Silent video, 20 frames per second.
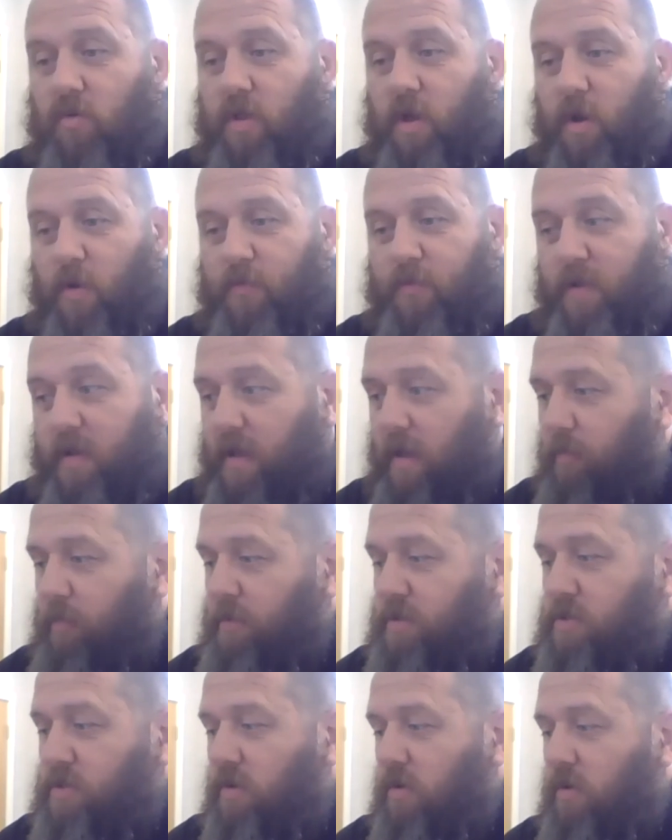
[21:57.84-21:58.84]
nothing. I'll be
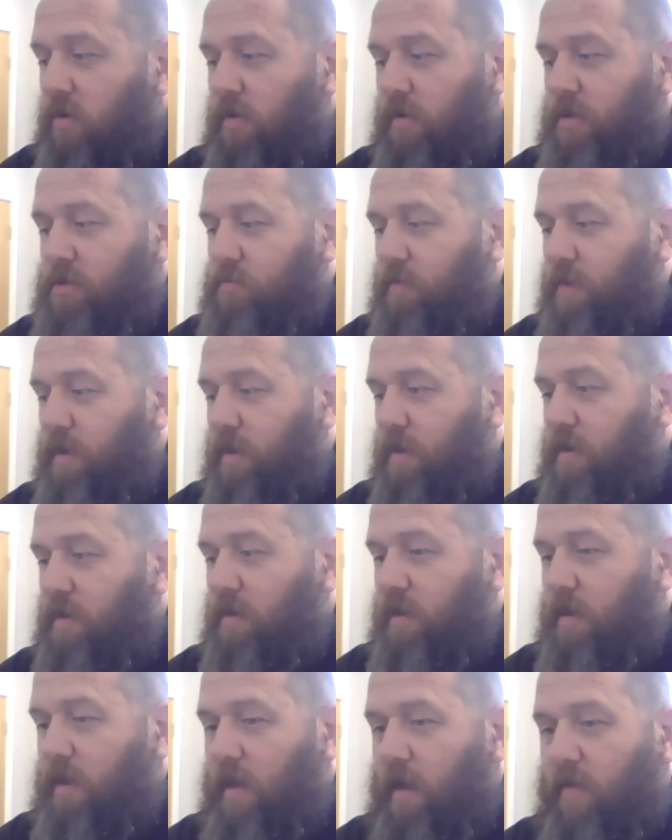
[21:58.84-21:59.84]
totally honest with you.
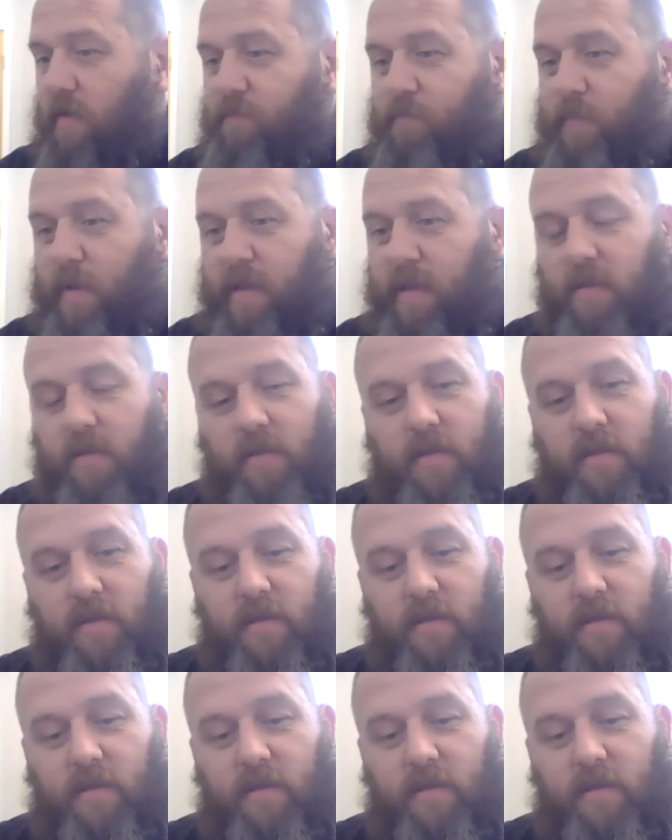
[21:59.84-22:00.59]
I've been,